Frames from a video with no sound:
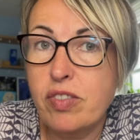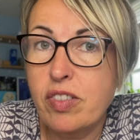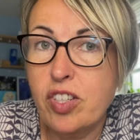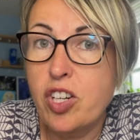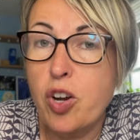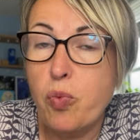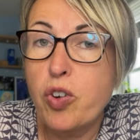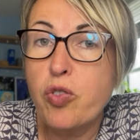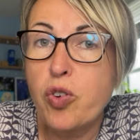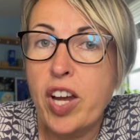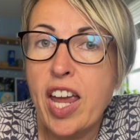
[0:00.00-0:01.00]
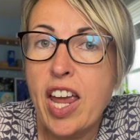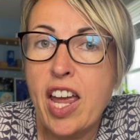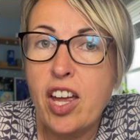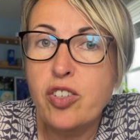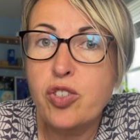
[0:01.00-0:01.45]
you know, we're all
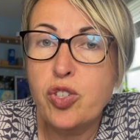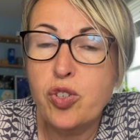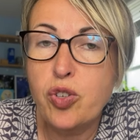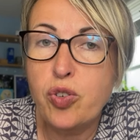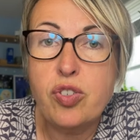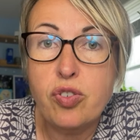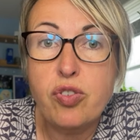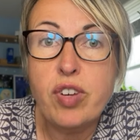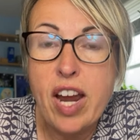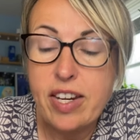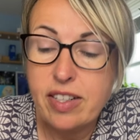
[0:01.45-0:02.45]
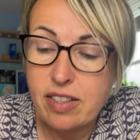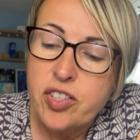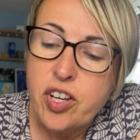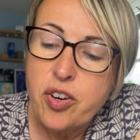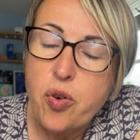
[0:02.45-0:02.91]
here to create.
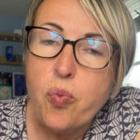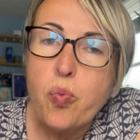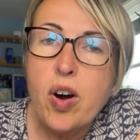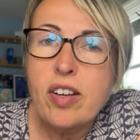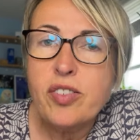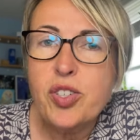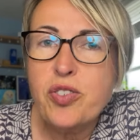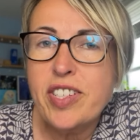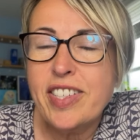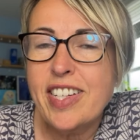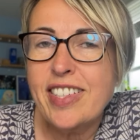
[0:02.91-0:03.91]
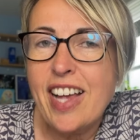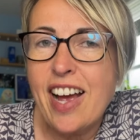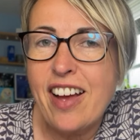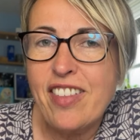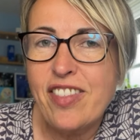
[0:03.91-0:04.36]
So while Taurus is
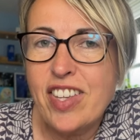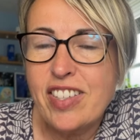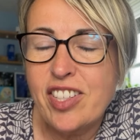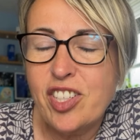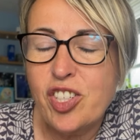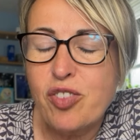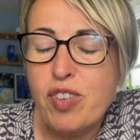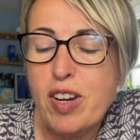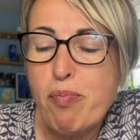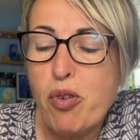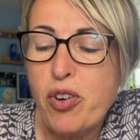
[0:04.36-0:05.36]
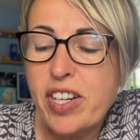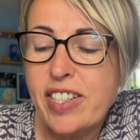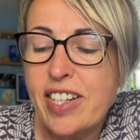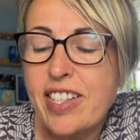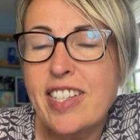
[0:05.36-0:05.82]
at this degree
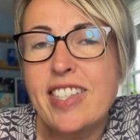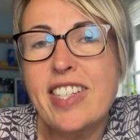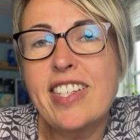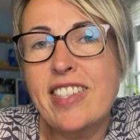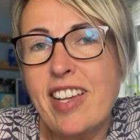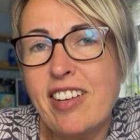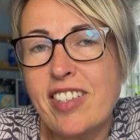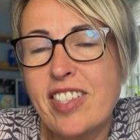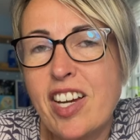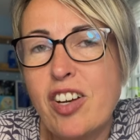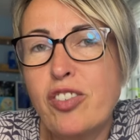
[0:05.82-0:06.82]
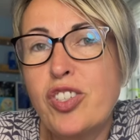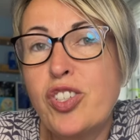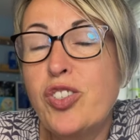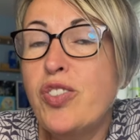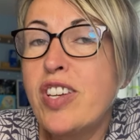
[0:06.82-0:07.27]
point, it is in a sextile
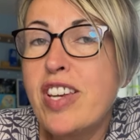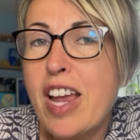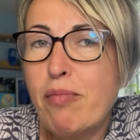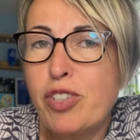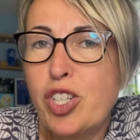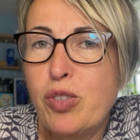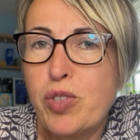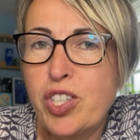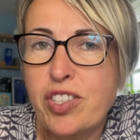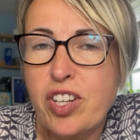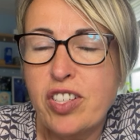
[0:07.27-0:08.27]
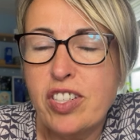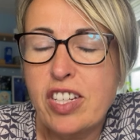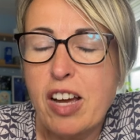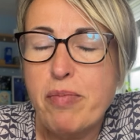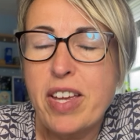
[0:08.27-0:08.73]
to Neptune, which is going to
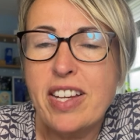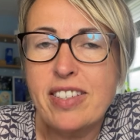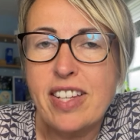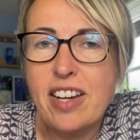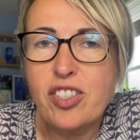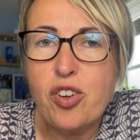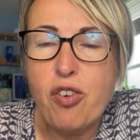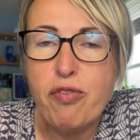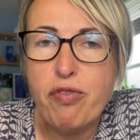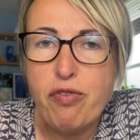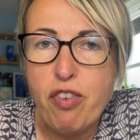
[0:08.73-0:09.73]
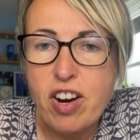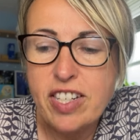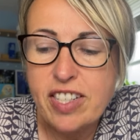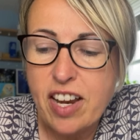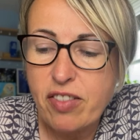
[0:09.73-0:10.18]
come exact on
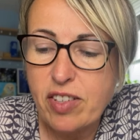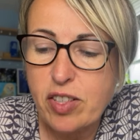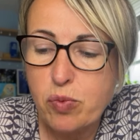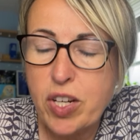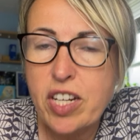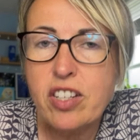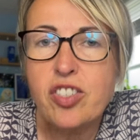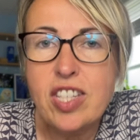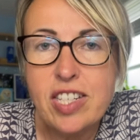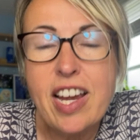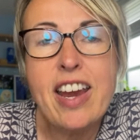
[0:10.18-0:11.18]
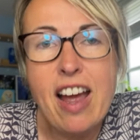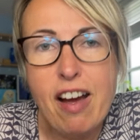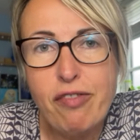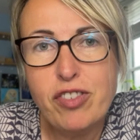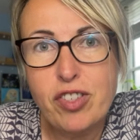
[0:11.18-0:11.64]
Friday this week, the day
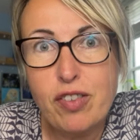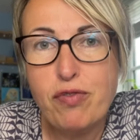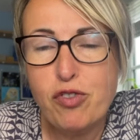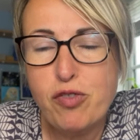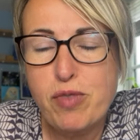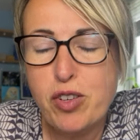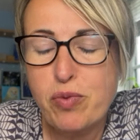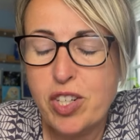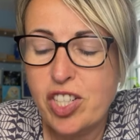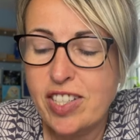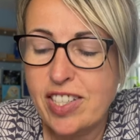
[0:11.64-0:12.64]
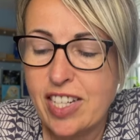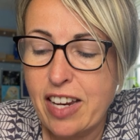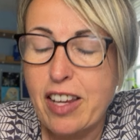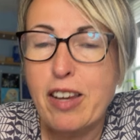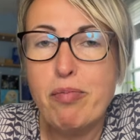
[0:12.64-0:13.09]
after the full moon, which is
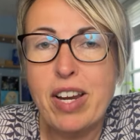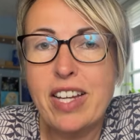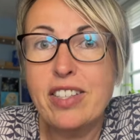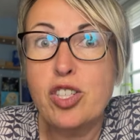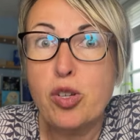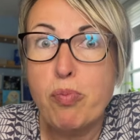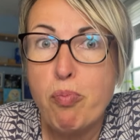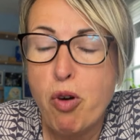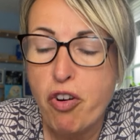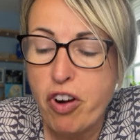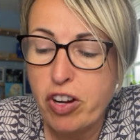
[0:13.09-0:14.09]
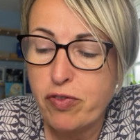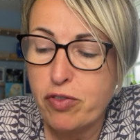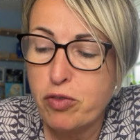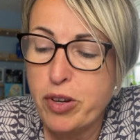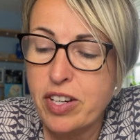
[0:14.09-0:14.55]
taking place tomorrow,
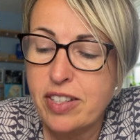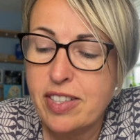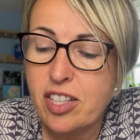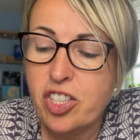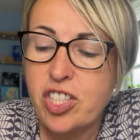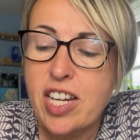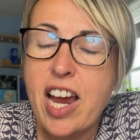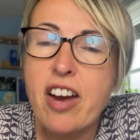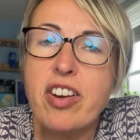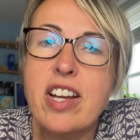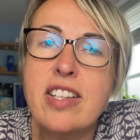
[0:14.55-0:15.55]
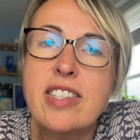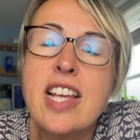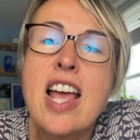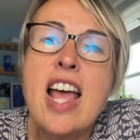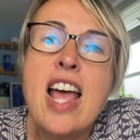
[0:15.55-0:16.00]
full moon in Sagittarius.
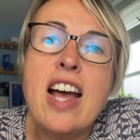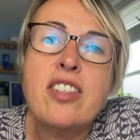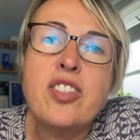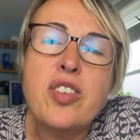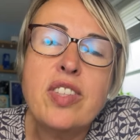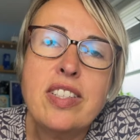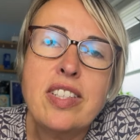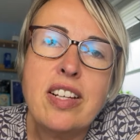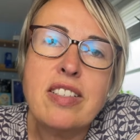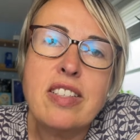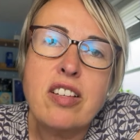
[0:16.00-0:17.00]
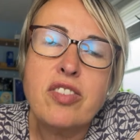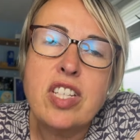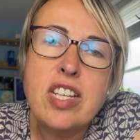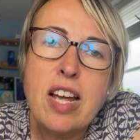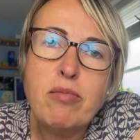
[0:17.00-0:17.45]
And so this sextile
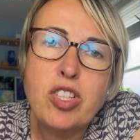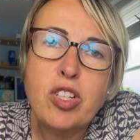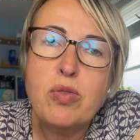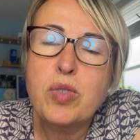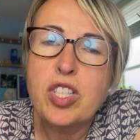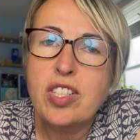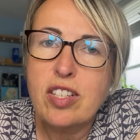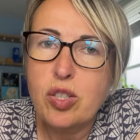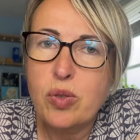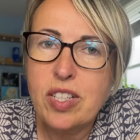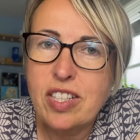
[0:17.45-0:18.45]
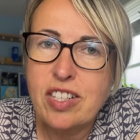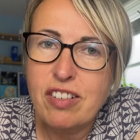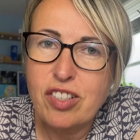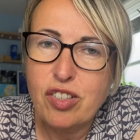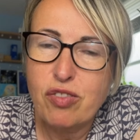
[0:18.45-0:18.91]
to Neptune, which is at
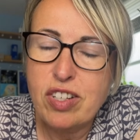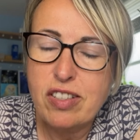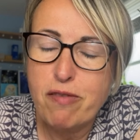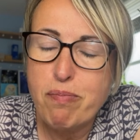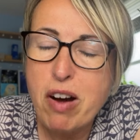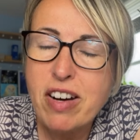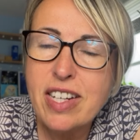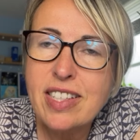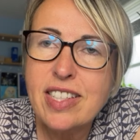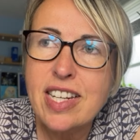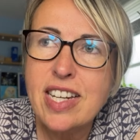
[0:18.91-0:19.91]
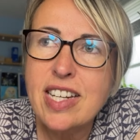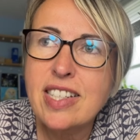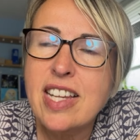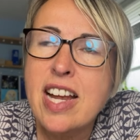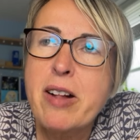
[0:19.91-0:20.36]
29 degrees of
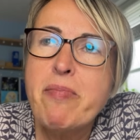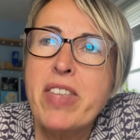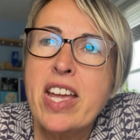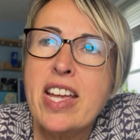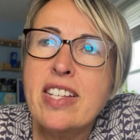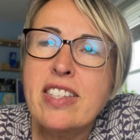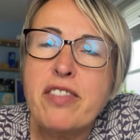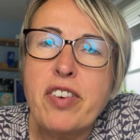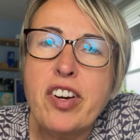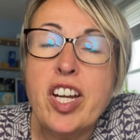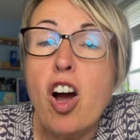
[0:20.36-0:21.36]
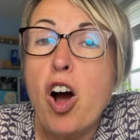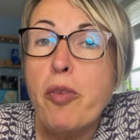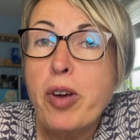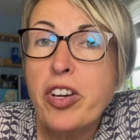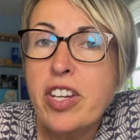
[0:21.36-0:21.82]
Pisces, is a very
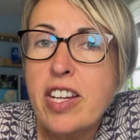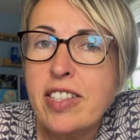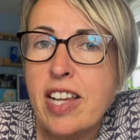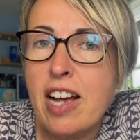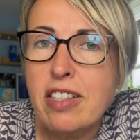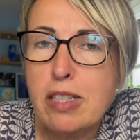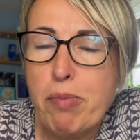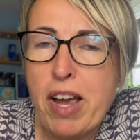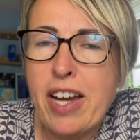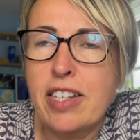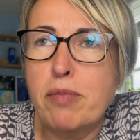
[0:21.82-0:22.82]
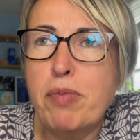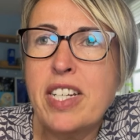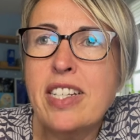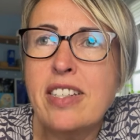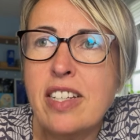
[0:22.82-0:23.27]
harmonious aspect,
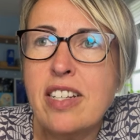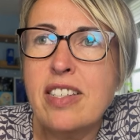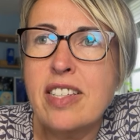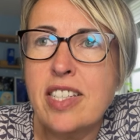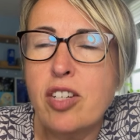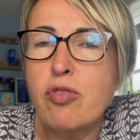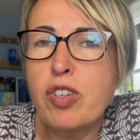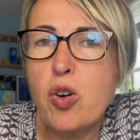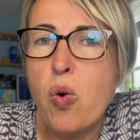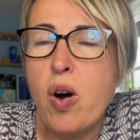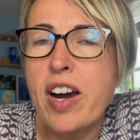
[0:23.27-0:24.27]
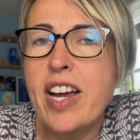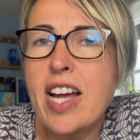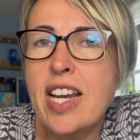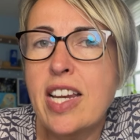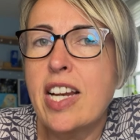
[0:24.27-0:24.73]
but it does still require
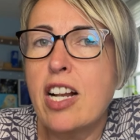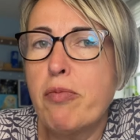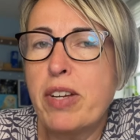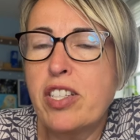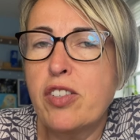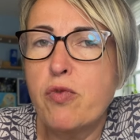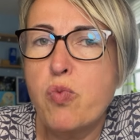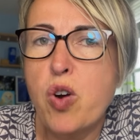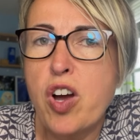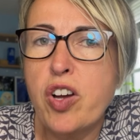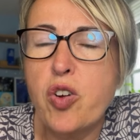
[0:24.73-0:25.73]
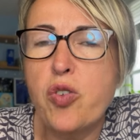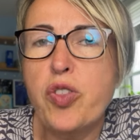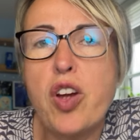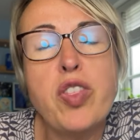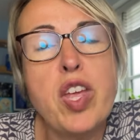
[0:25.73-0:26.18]
a little bit of work.
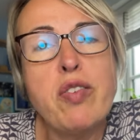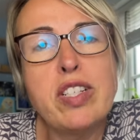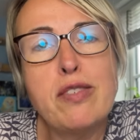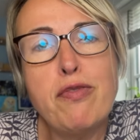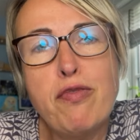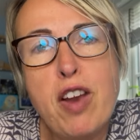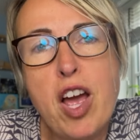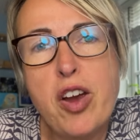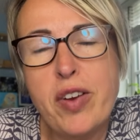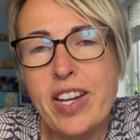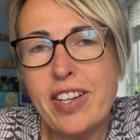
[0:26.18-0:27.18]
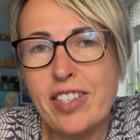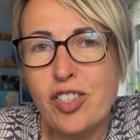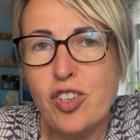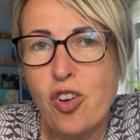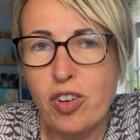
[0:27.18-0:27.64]
Although there is flow, it
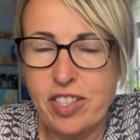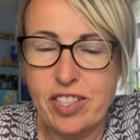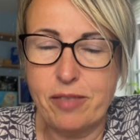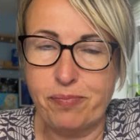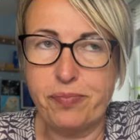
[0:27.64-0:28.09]
is not